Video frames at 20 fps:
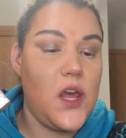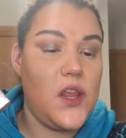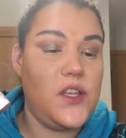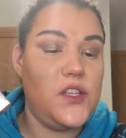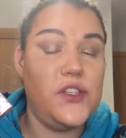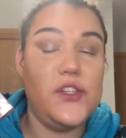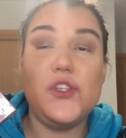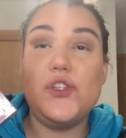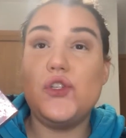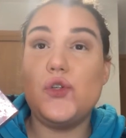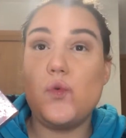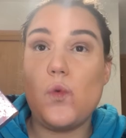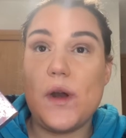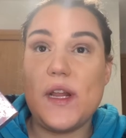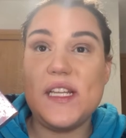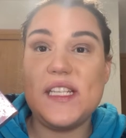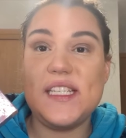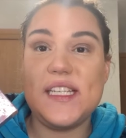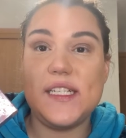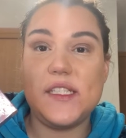This is
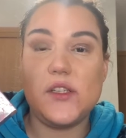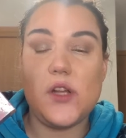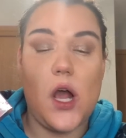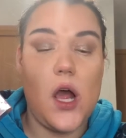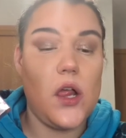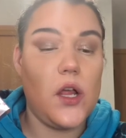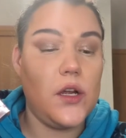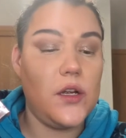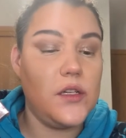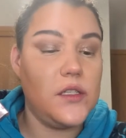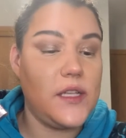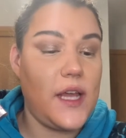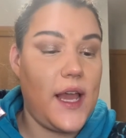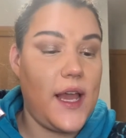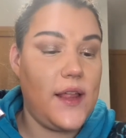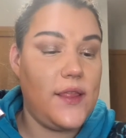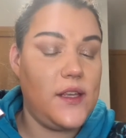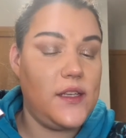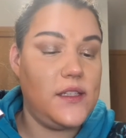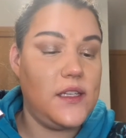$26
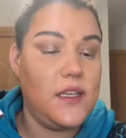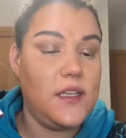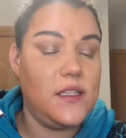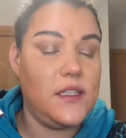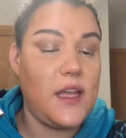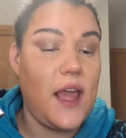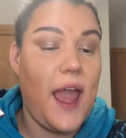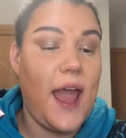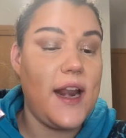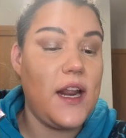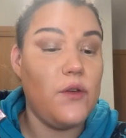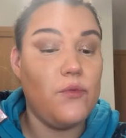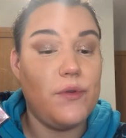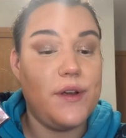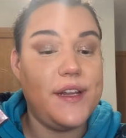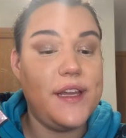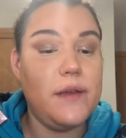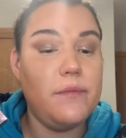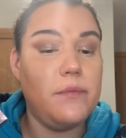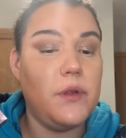and this is add a
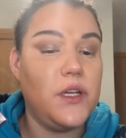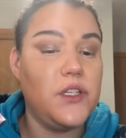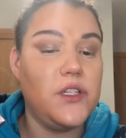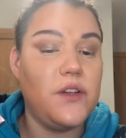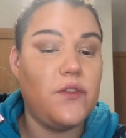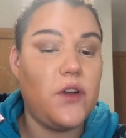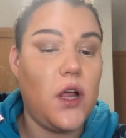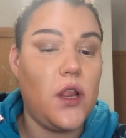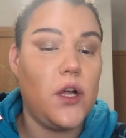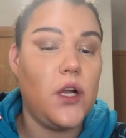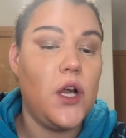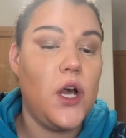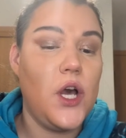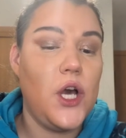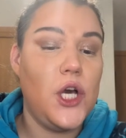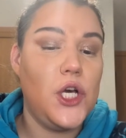radiant blush of color